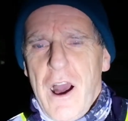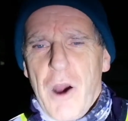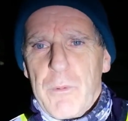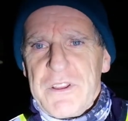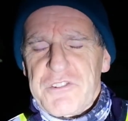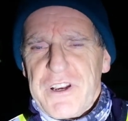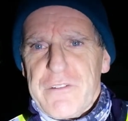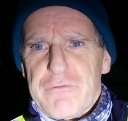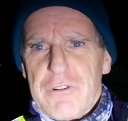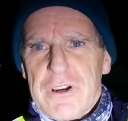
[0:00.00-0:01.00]
I went
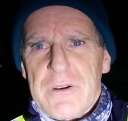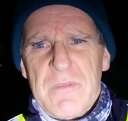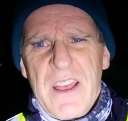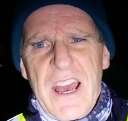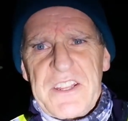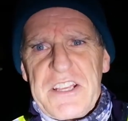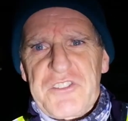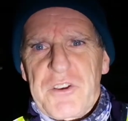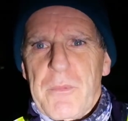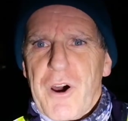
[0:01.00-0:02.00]
out for an
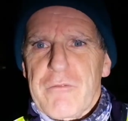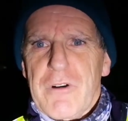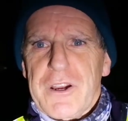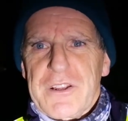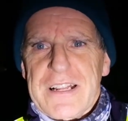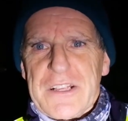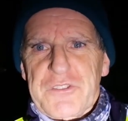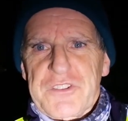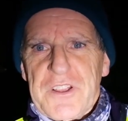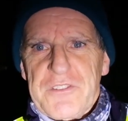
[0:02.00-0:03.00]
80 mile ride
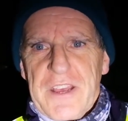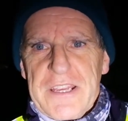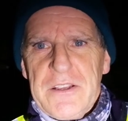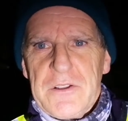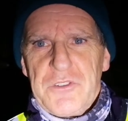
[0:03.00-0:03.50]
last Sunday